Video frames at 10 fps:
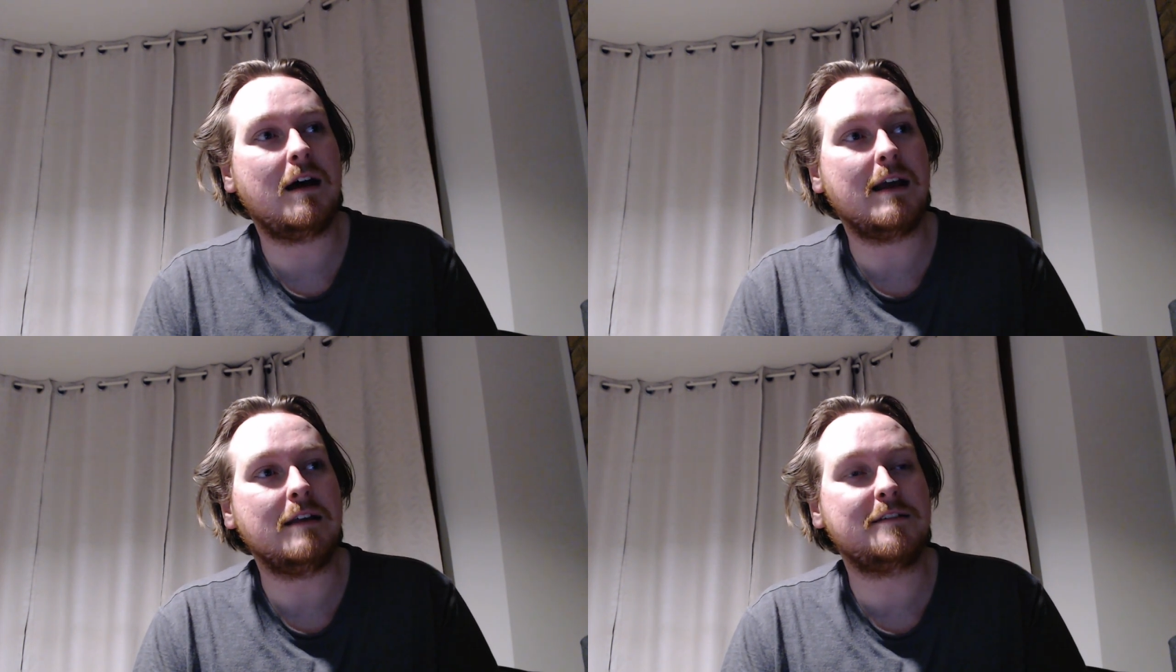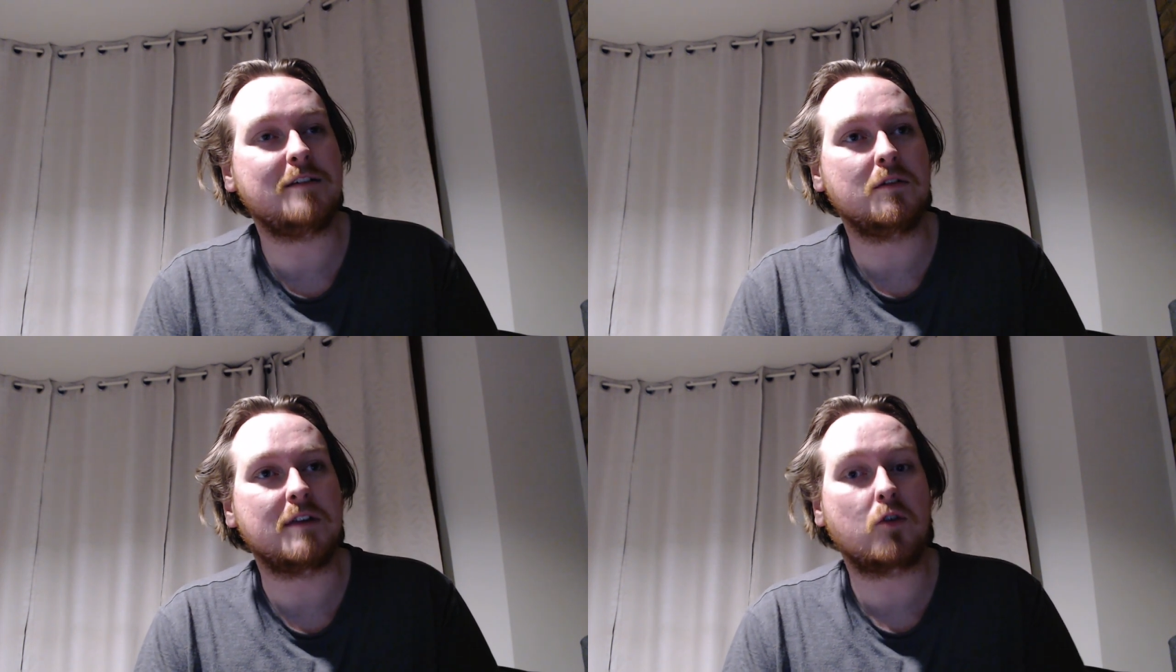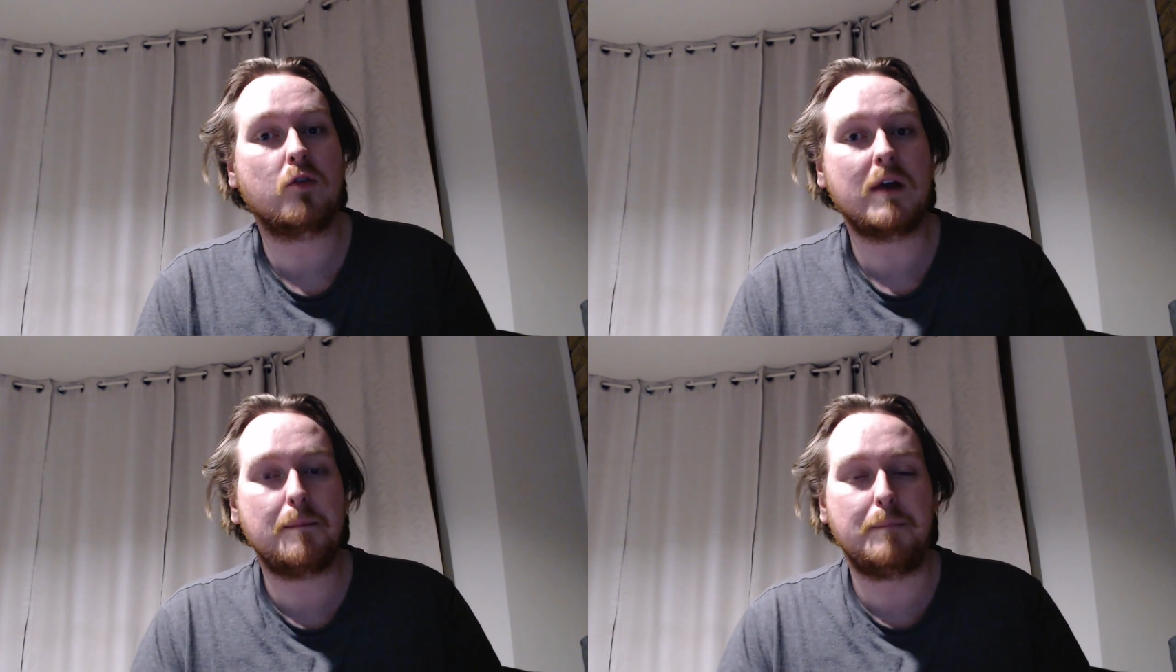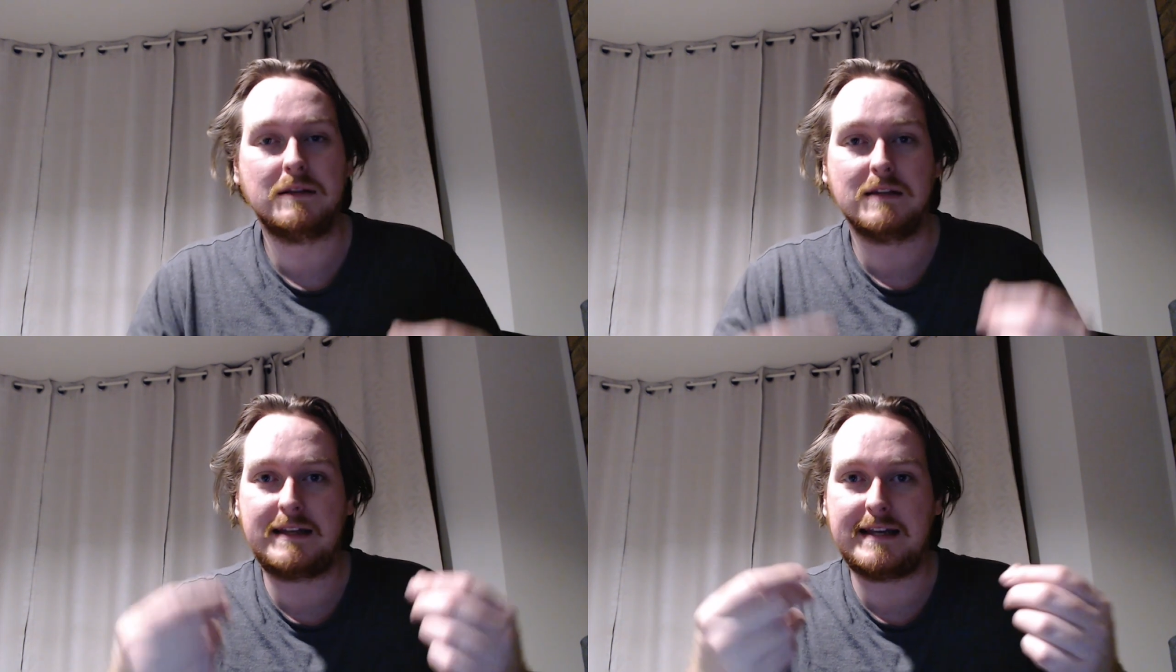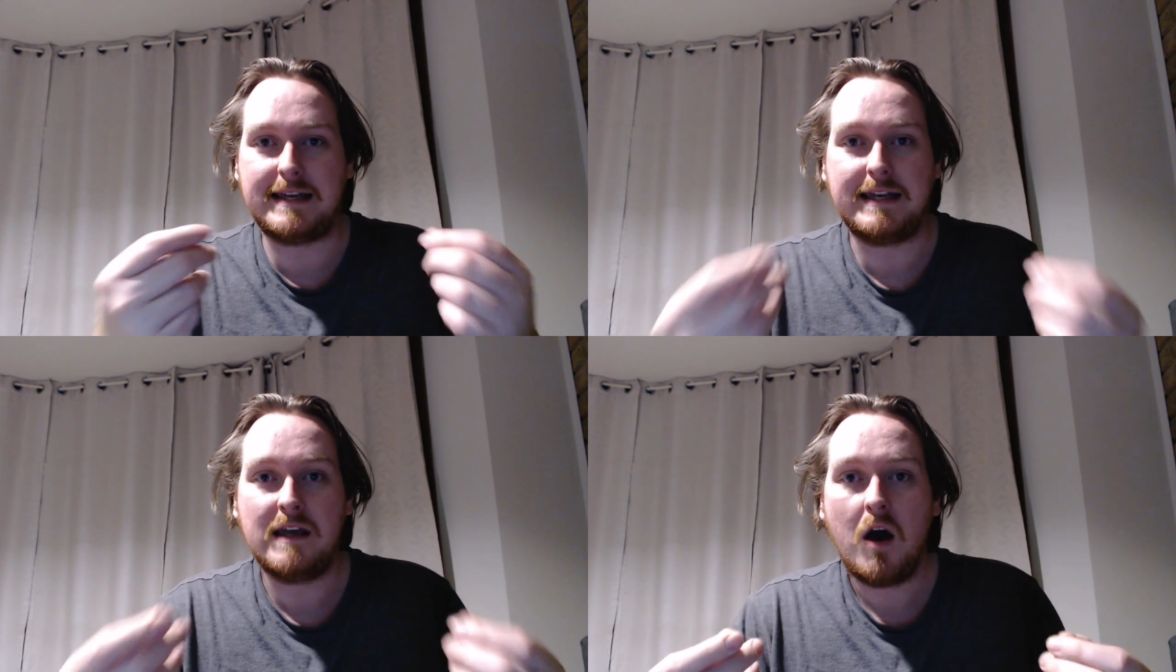insult the
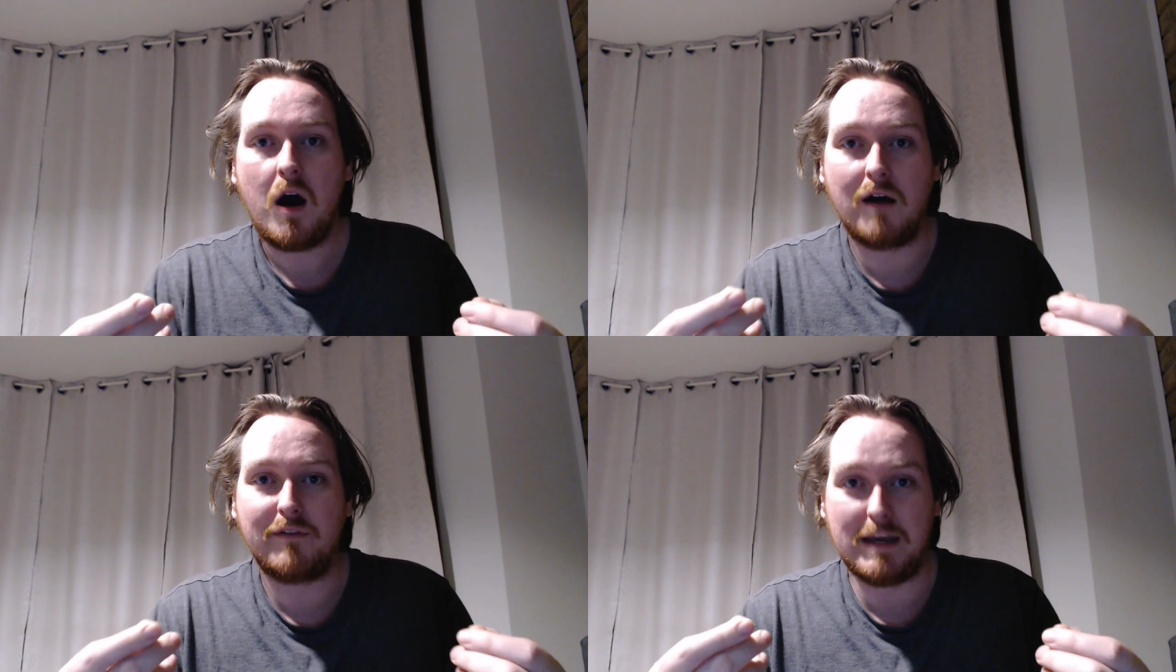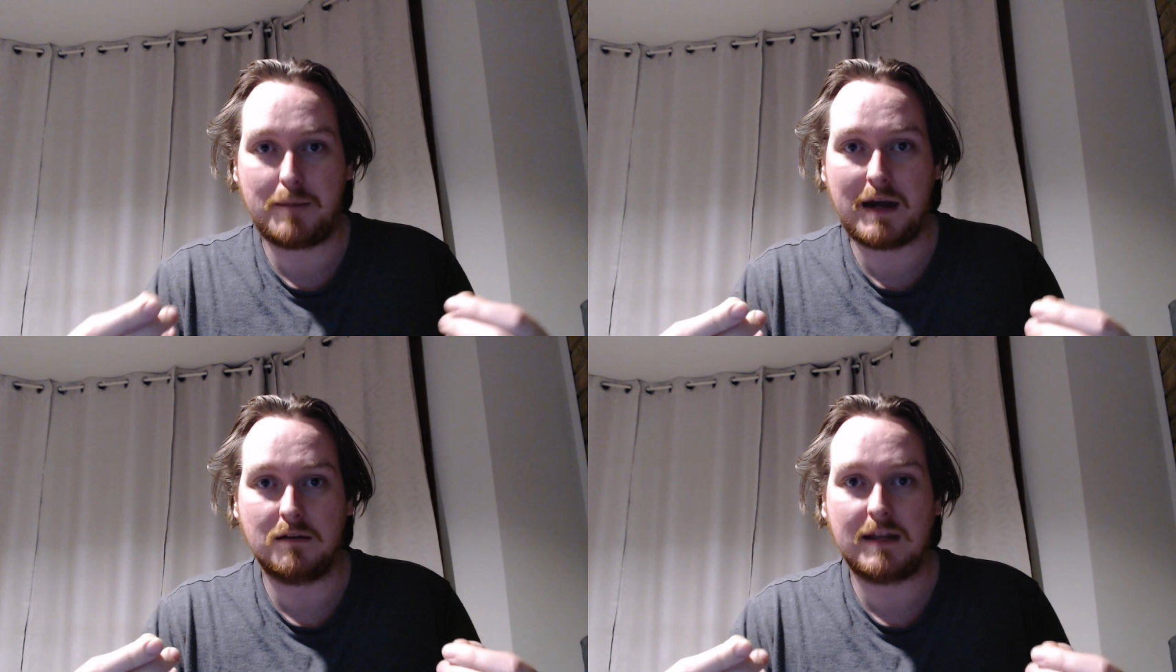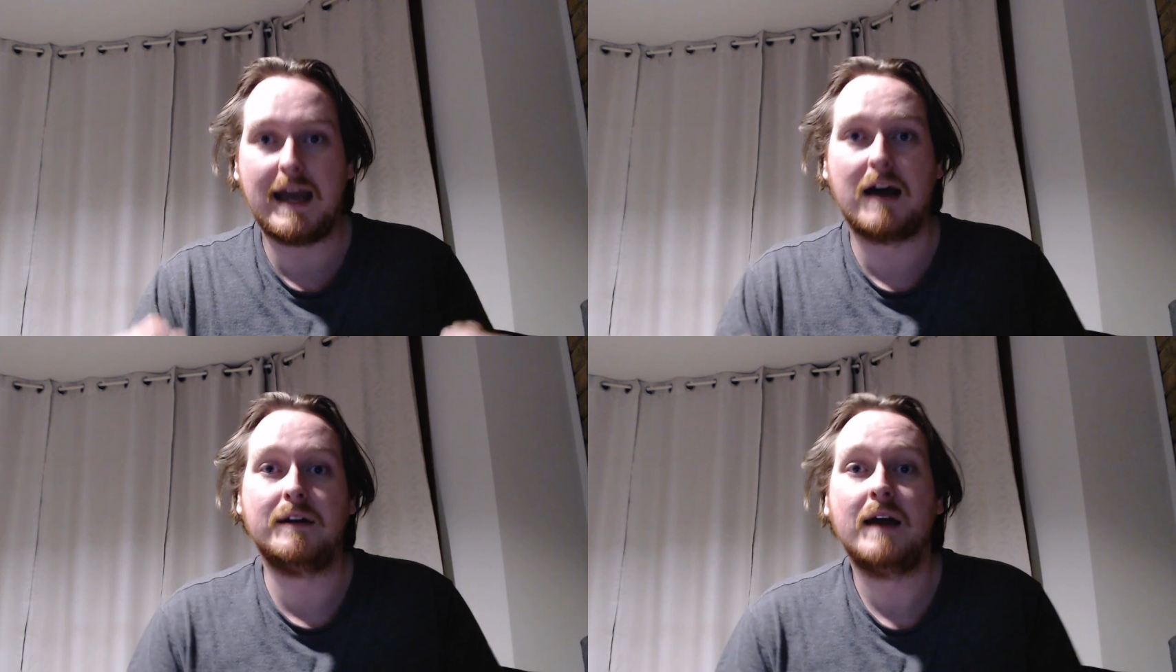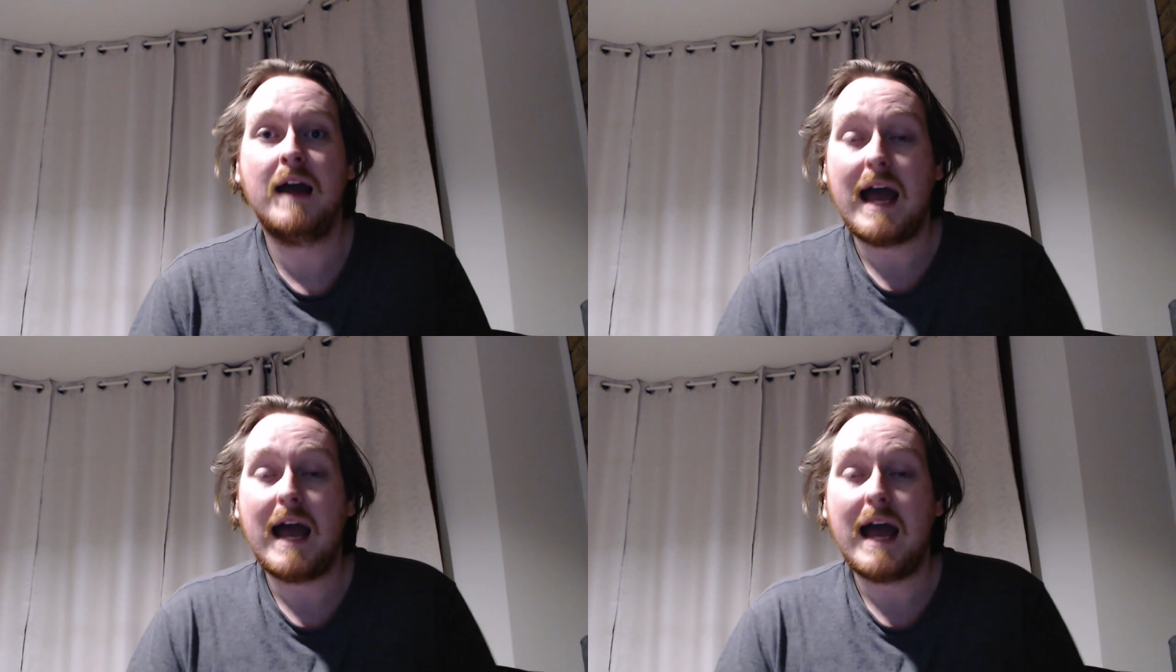credibility of Impel Down.